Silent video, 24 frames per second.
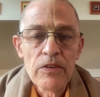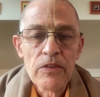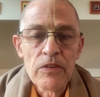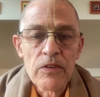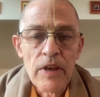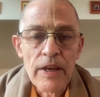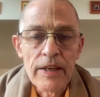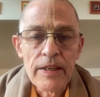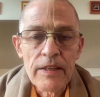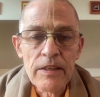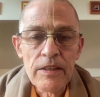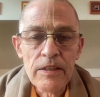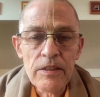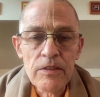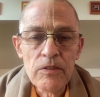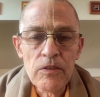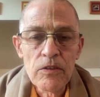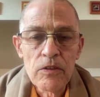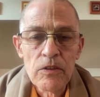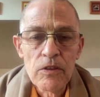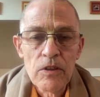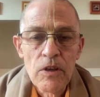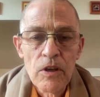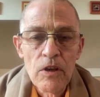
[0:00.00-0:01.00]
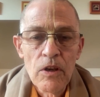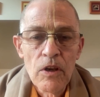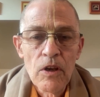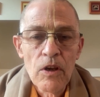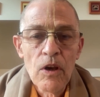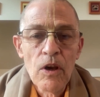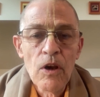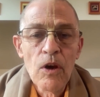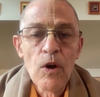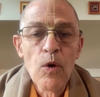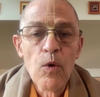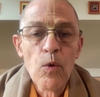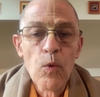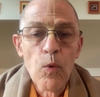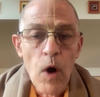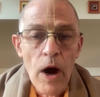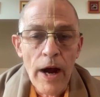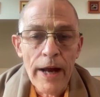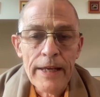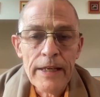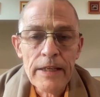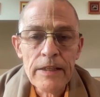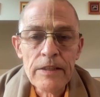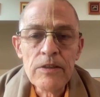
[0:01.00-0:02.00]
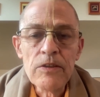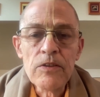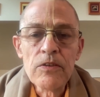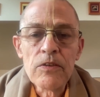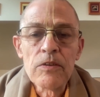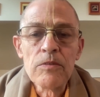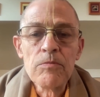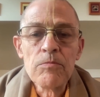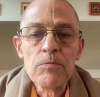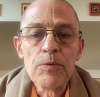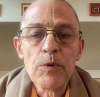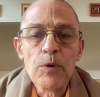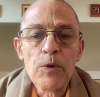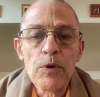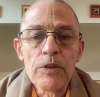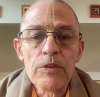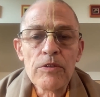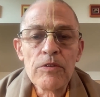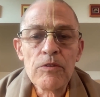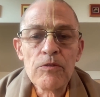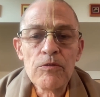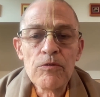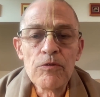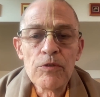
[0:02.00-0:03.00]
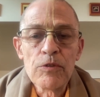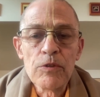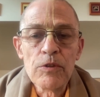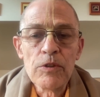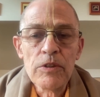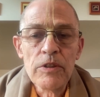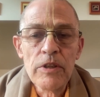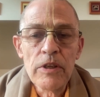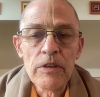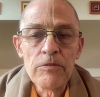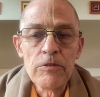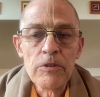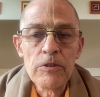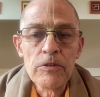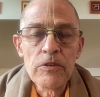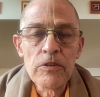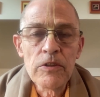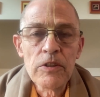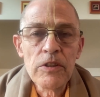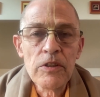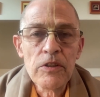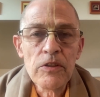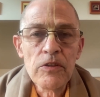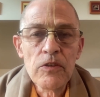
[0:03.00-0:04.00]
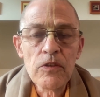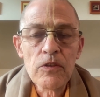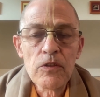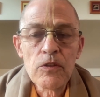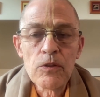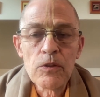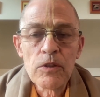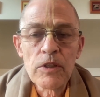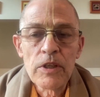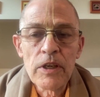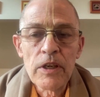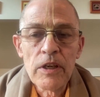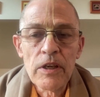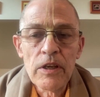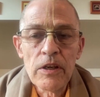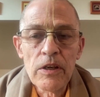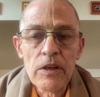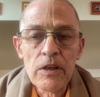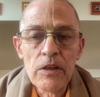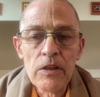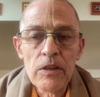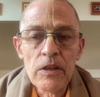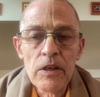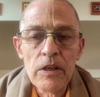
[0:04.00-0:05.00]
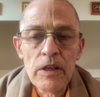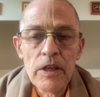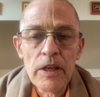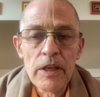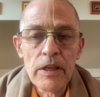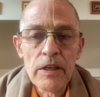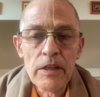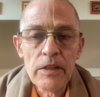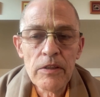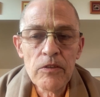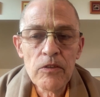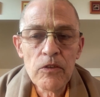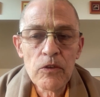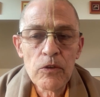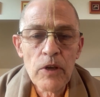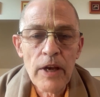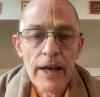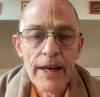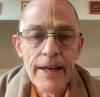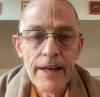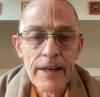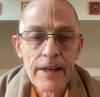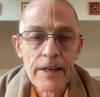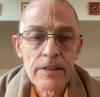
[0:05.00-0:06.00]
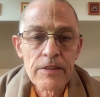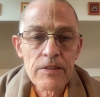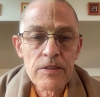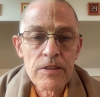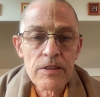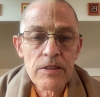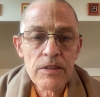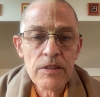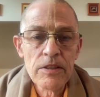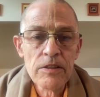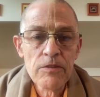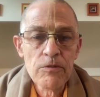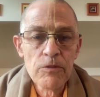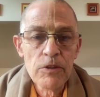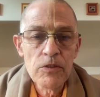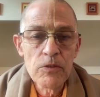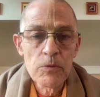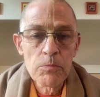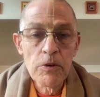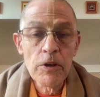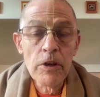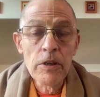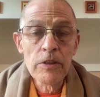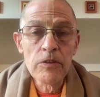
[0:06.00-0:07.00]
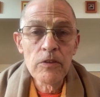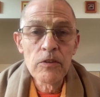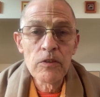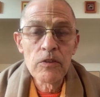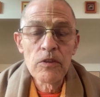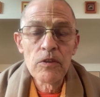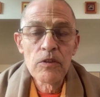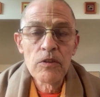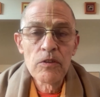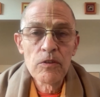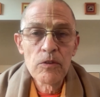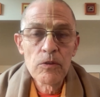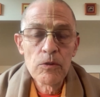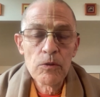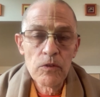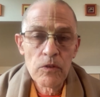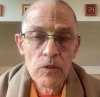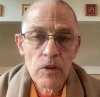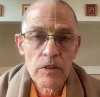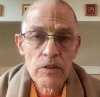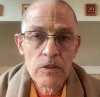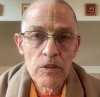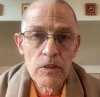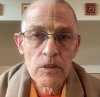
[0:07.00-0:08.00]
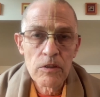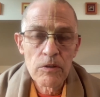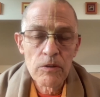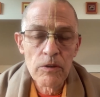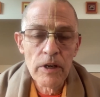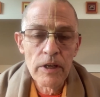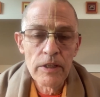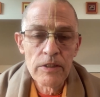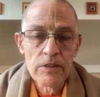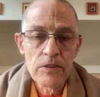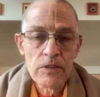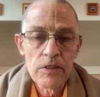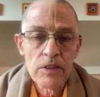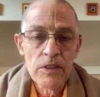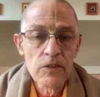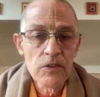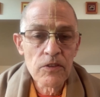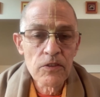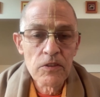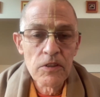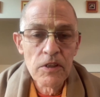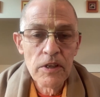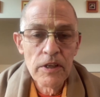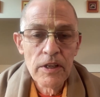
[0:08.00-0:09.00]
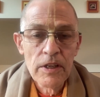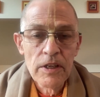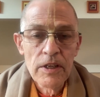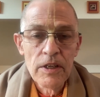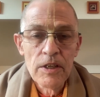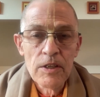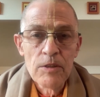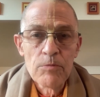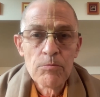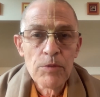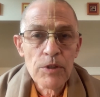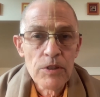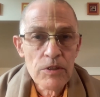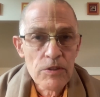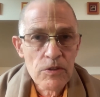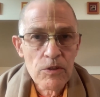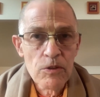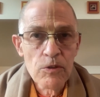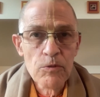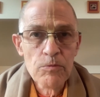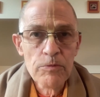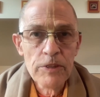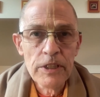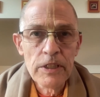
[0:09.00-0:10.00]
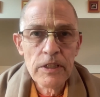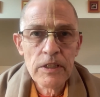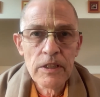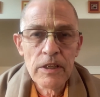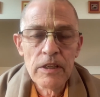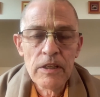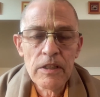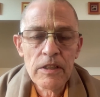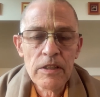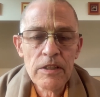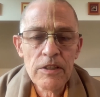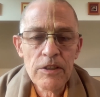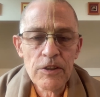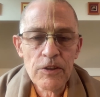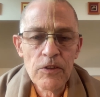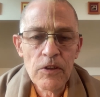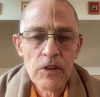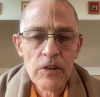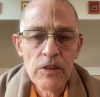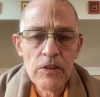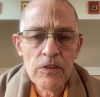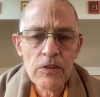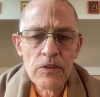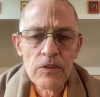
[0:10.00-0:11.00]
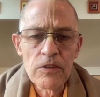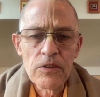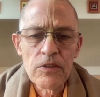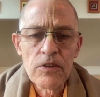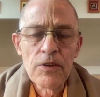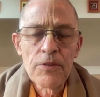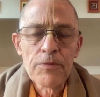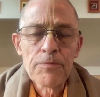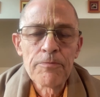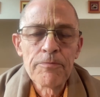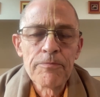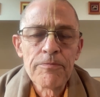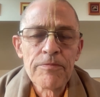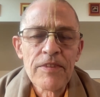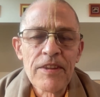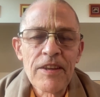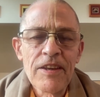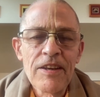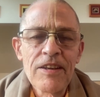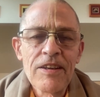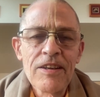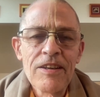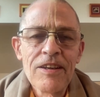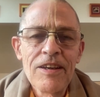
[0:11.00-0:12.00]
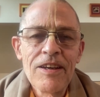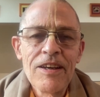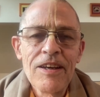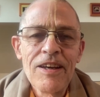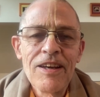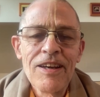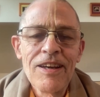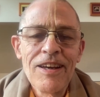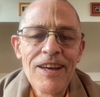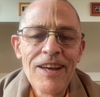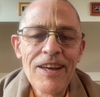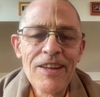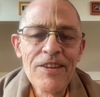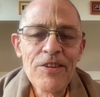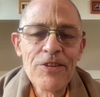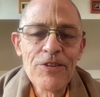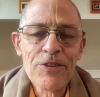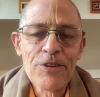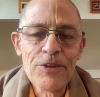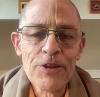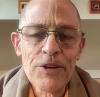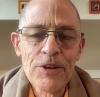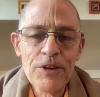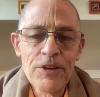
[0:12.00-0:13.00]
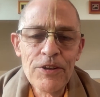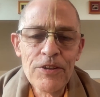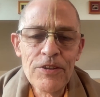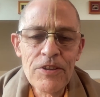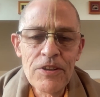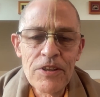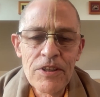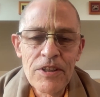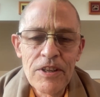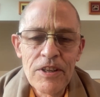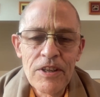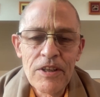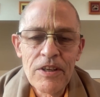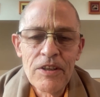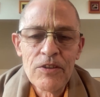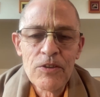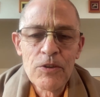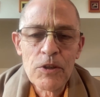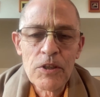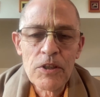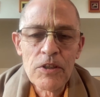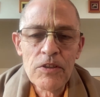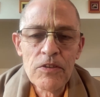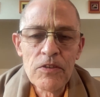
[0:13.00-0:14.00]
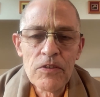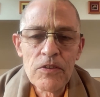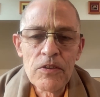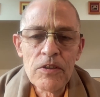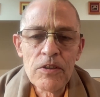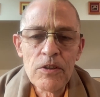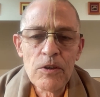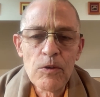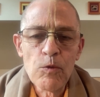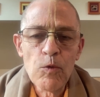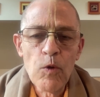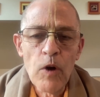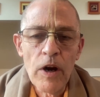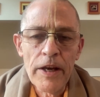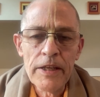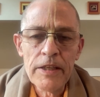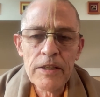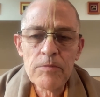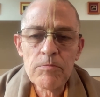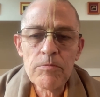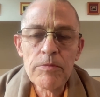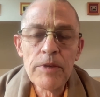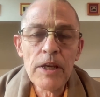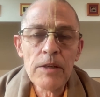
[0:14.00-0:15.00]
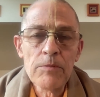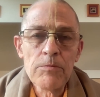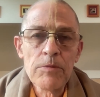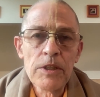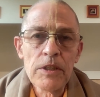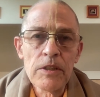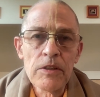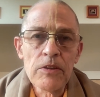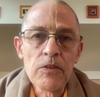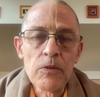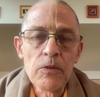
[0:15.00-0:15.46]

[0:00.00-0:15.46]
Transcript: Second, why it is important for devotees to care and to act in response to such a crisis presuming it exists. And third, to consider why it may be